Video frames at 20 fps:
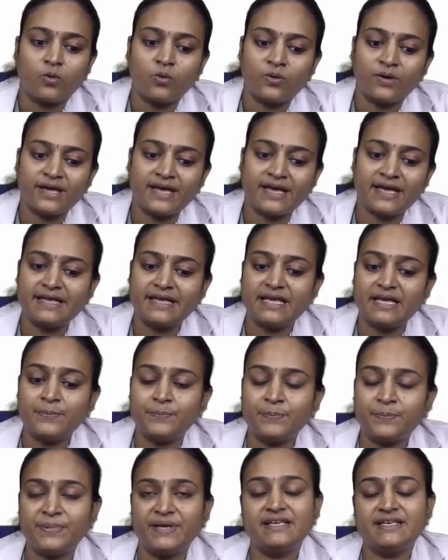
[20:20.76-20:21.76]

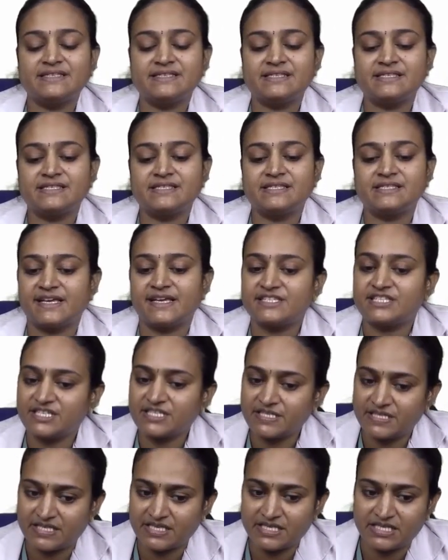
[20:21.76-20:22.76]
OLEP
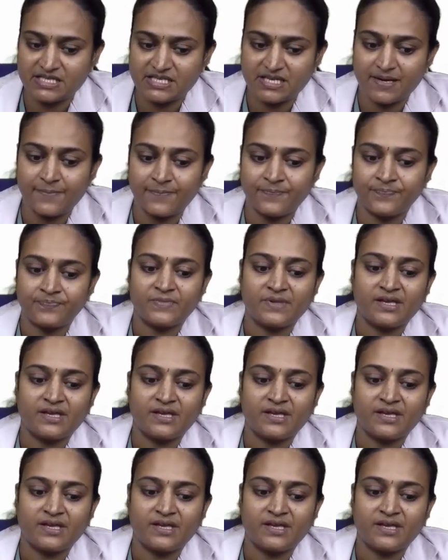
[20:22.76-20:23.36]
staging system.